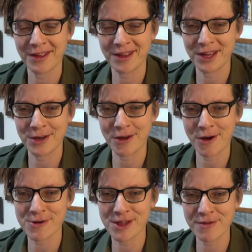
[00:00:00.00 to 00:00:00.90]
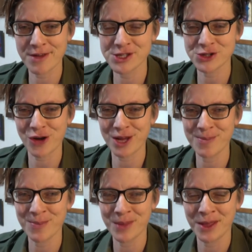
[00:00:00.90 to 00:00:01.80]
in RLF history.
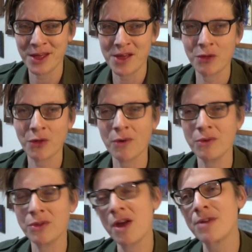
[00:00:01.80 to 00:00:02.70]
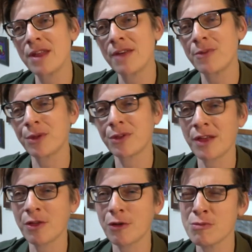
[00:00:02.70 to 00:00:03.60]
So the RLF was
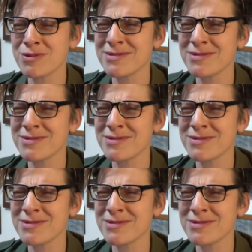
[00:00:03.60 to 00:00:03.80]
set up